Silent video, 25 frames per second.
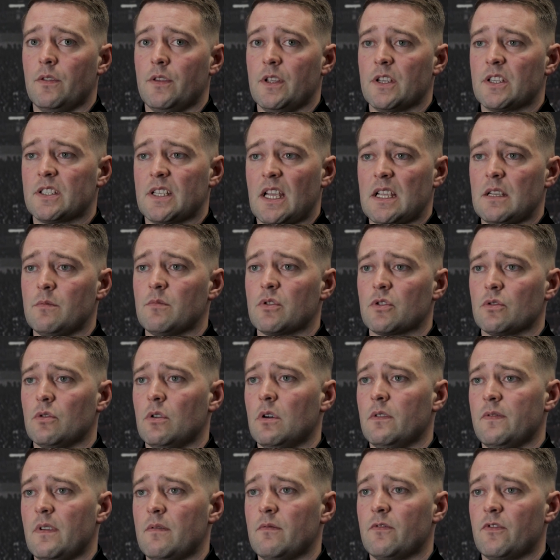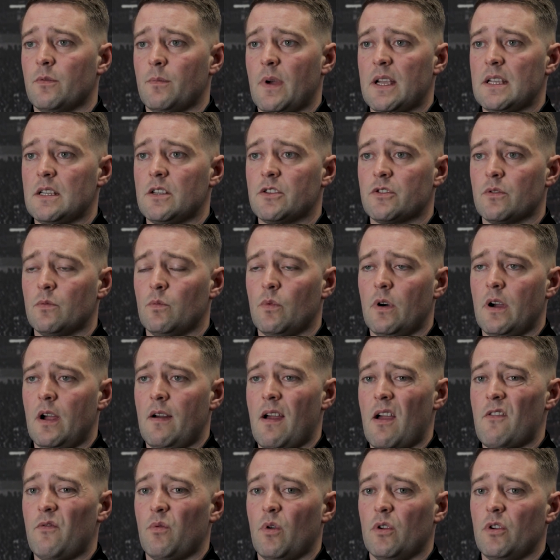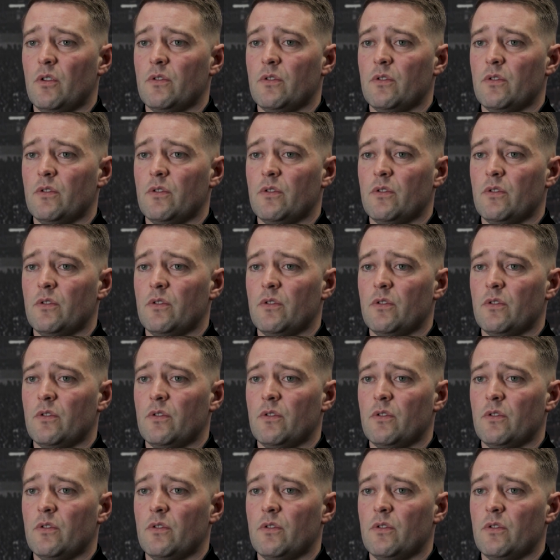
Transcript: the same sort of information where everyone